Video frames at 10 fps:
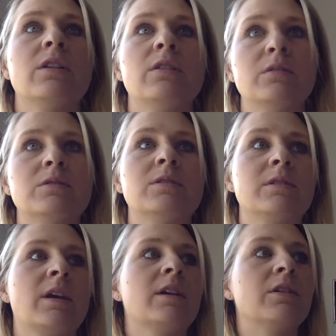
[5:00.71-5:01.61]
those
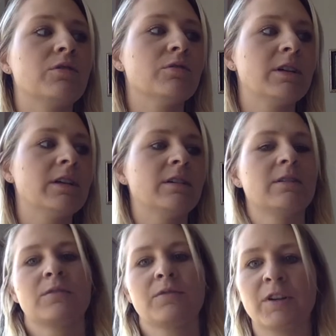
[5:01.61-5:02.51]
kind of green
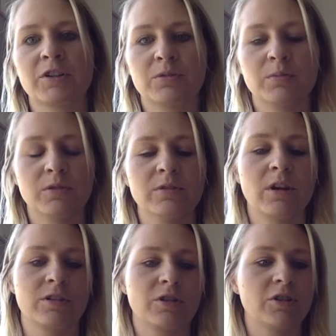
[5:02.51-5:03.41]
vegetable
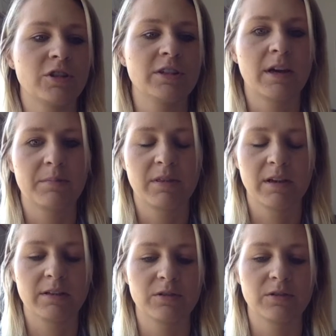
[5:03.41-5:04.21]
non-starchy type things